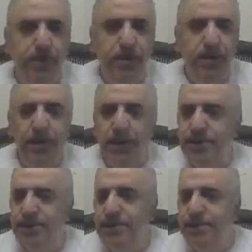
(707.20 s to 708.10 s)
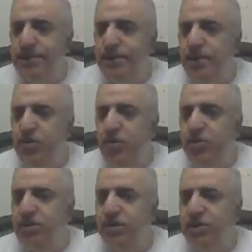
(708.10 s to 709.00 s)
Let's
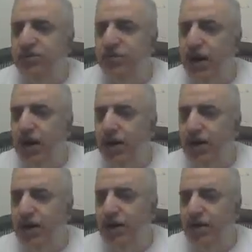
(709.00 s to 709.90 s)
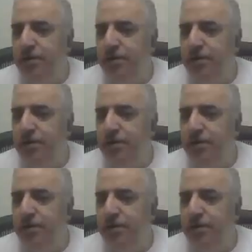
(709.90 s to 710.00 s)
use this file here.